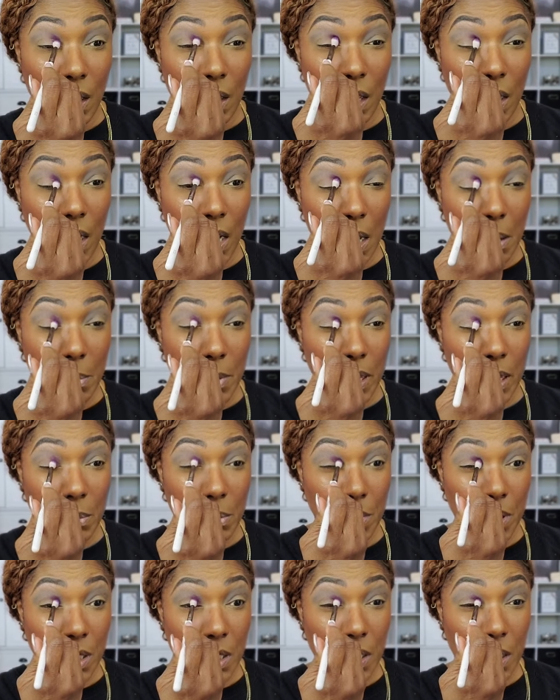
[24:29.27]
And I'll be
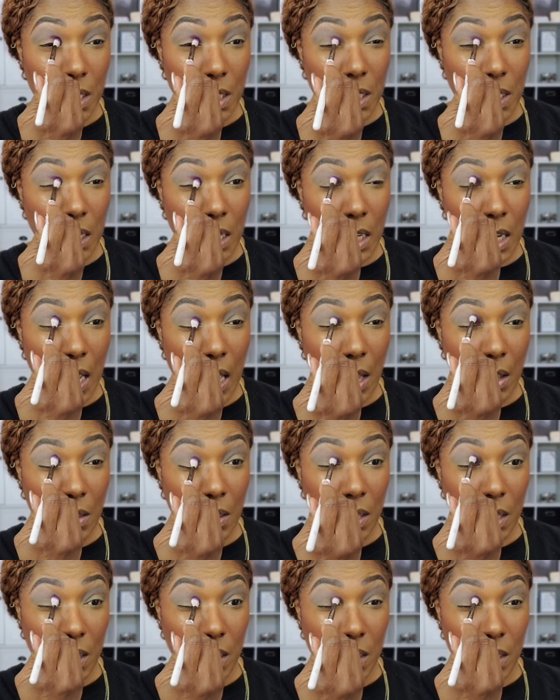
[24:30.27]
able to see how
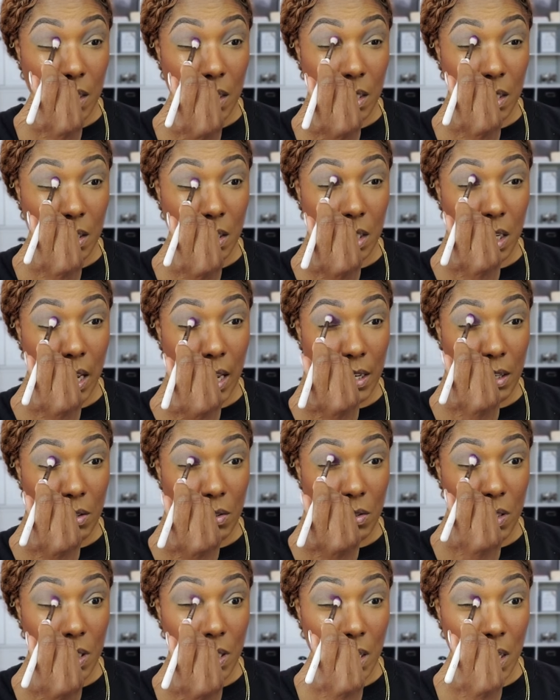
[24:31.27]
these
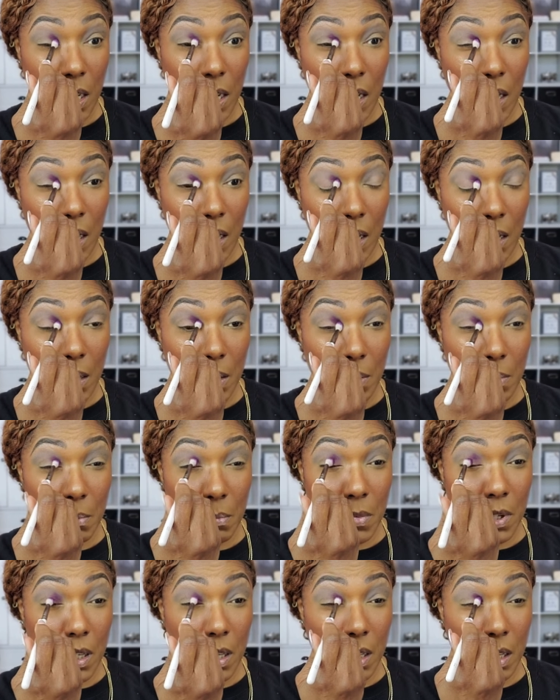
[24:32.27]
shadows layer
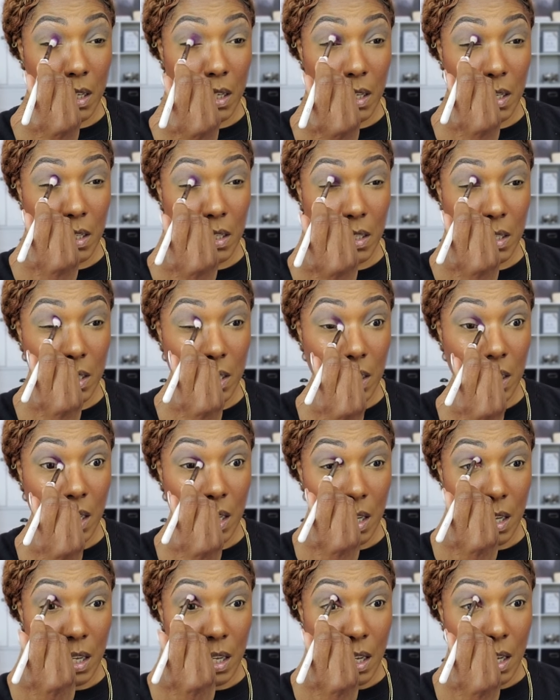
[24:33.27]
because
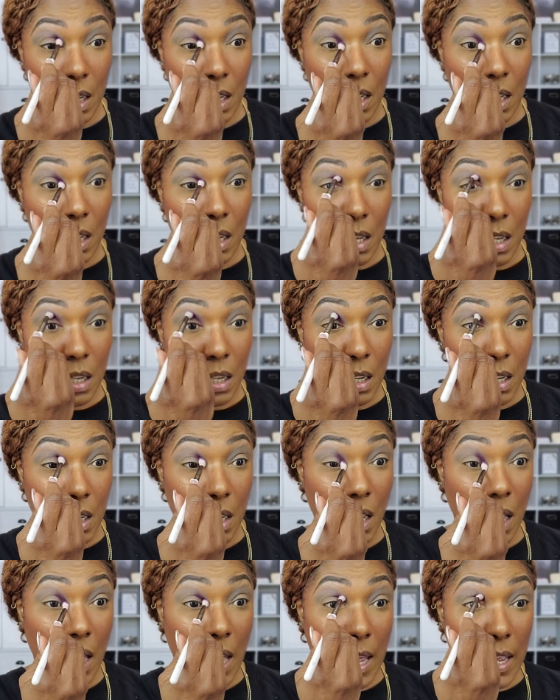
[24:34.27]

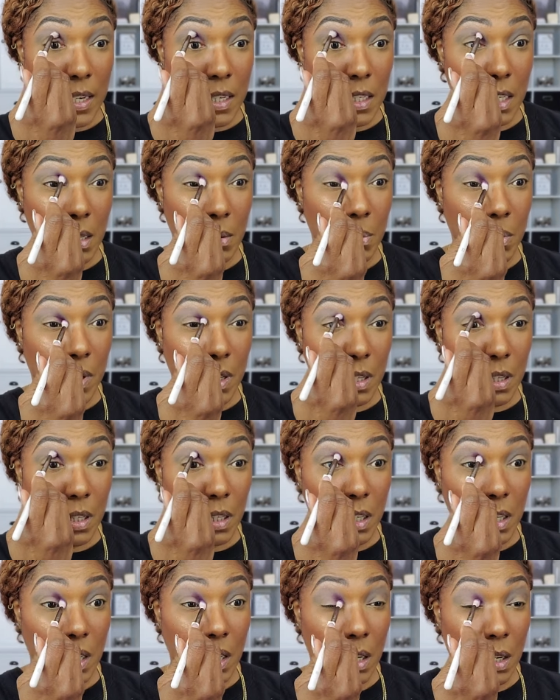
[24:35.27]
I
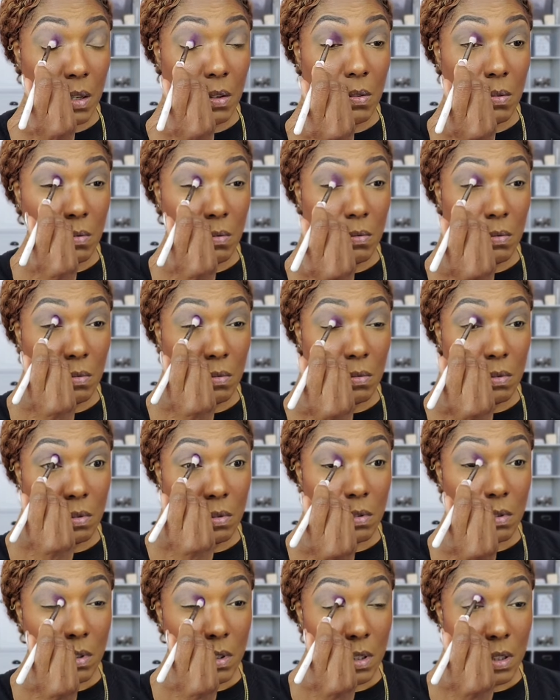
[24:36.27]
typically go
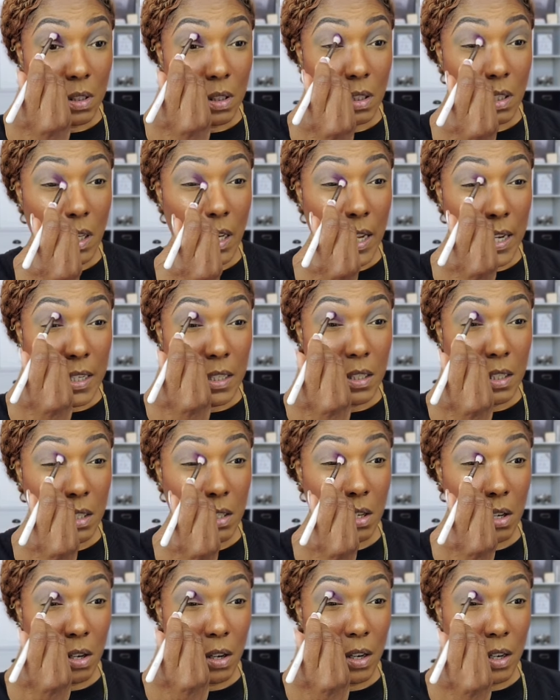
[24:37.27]
light to
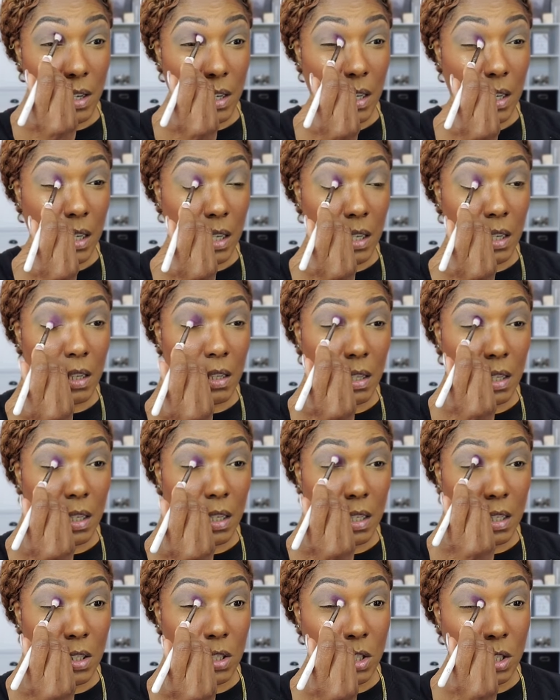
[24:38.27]
dark and
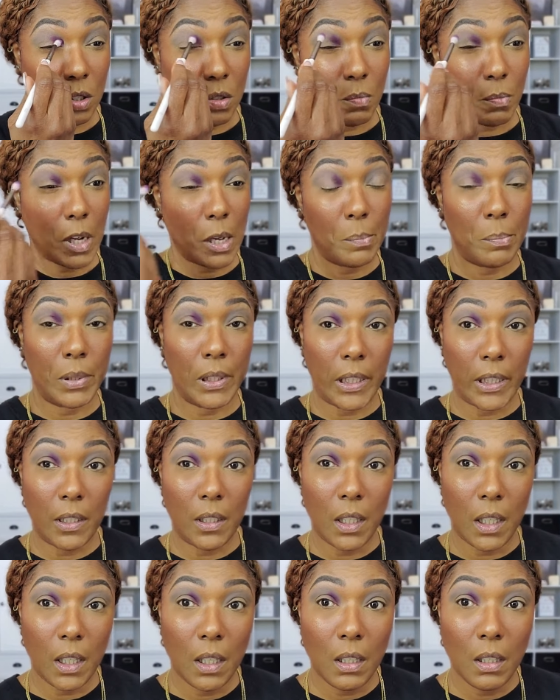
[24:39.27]
then do my
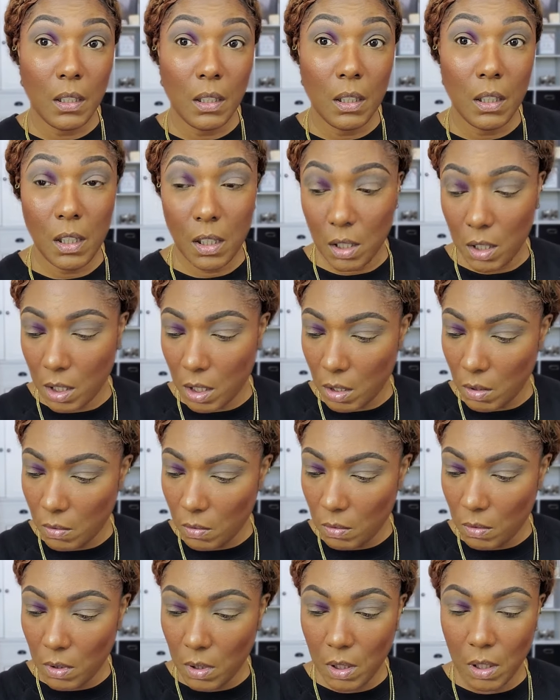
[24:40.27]
blending, you know,
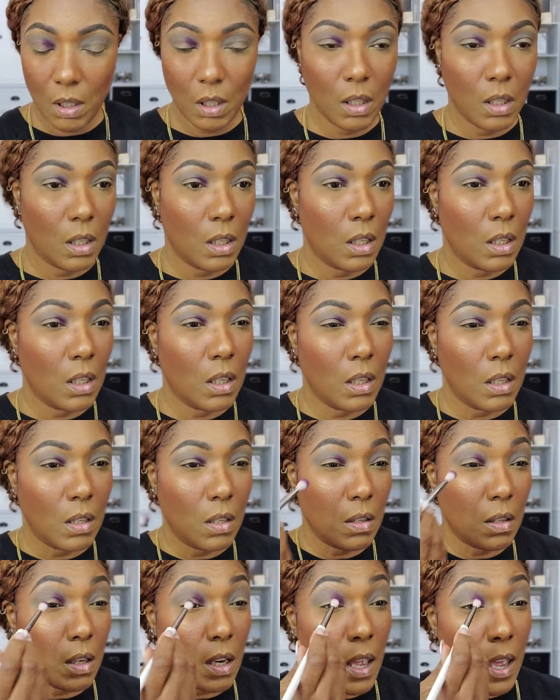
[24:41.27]

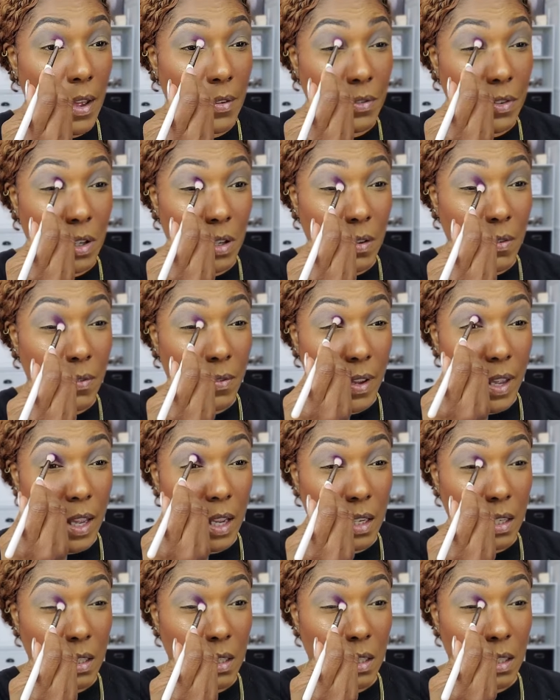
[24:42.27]
after the
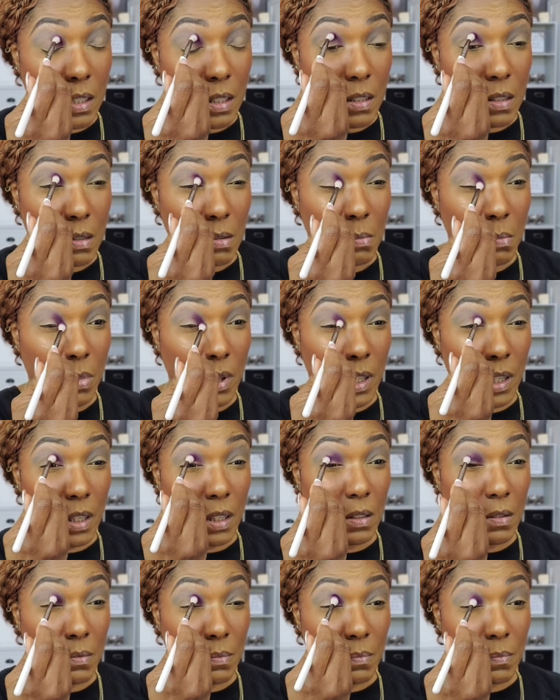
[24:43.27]
fact. But,